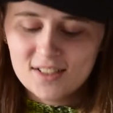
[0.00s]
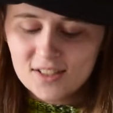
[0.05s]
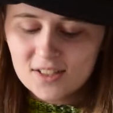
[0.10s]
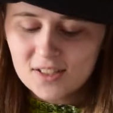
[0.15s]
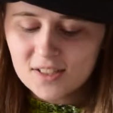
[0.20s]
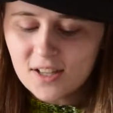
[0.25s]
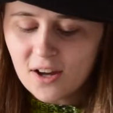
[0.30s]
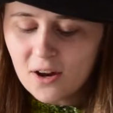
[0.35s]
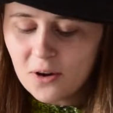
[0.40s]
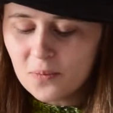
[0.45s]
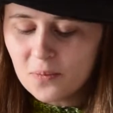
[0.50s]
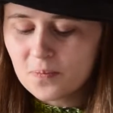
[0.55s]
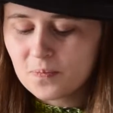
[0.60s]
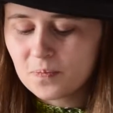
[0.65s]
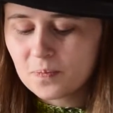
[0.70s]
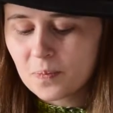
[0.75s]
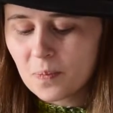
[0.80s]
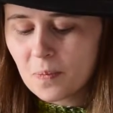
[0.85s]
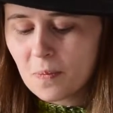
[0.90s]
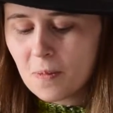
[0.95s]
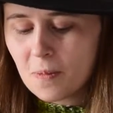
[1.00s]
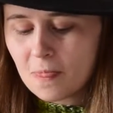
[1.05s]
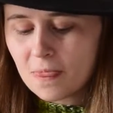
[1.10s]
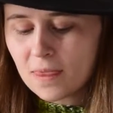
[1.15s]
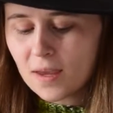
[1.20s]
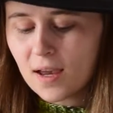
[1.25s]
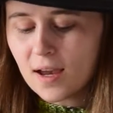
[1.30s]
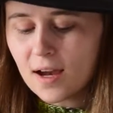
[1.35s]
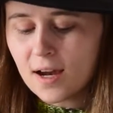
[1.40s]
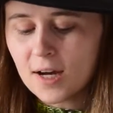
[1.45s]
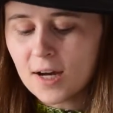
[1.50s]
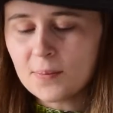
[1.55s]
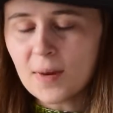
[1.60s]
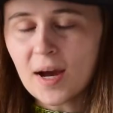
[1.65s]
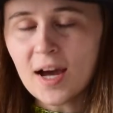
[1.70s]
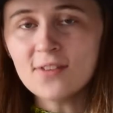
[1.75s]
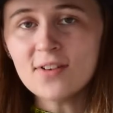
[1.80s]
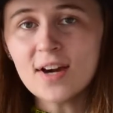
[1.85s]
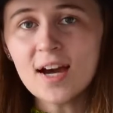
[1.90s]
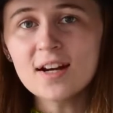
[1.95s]
So
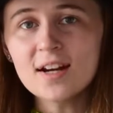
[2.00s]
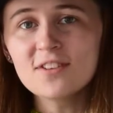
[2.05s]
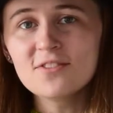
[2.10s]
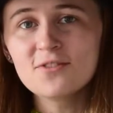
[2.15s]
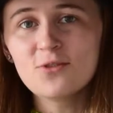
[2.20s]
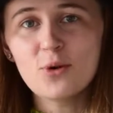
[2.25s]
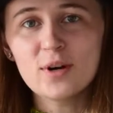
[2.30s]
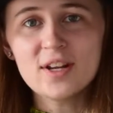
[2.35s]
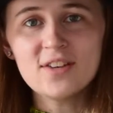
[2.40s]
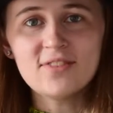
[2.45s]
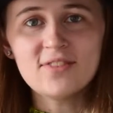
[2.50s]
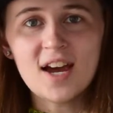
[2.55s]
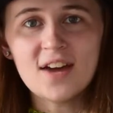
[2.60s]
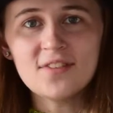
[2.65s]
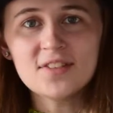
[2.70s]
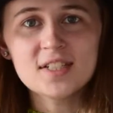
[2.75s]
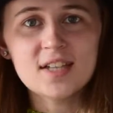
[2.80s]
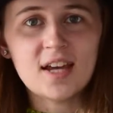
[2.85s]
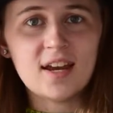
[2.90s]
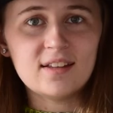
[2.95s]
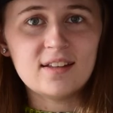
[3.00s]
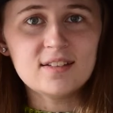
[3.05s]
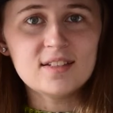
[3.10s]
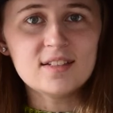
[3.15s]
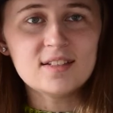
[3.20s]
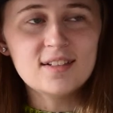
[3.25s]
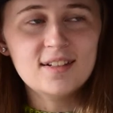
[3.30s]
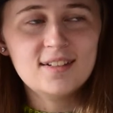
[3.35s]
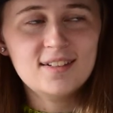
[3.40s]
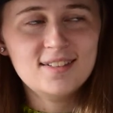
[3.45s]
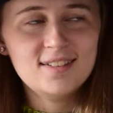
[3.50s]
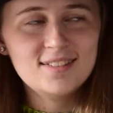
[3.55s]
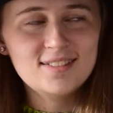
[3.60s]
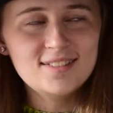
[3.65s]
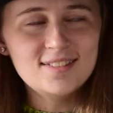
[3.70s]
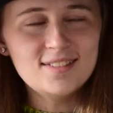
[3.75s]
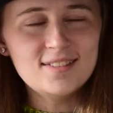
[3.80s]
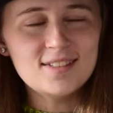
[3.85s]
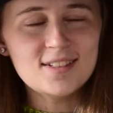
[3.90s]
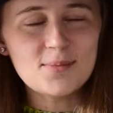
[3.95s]
I've added 45 skeins
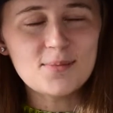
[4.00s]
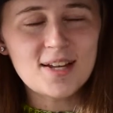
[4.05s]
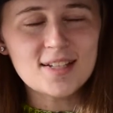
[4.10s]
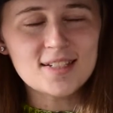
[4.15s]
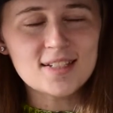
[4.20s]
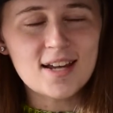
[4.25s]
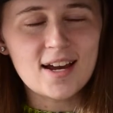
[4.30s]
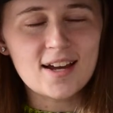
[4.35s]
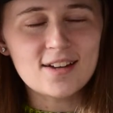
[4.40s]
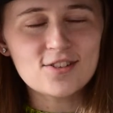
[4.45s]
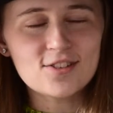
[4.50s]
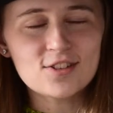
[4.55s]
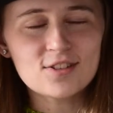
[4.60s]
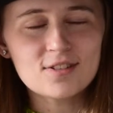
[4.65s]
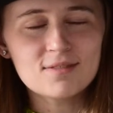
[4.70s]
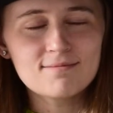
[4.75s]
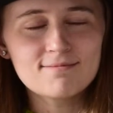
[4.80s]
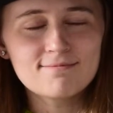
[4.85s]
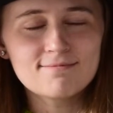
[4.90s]
to my stash.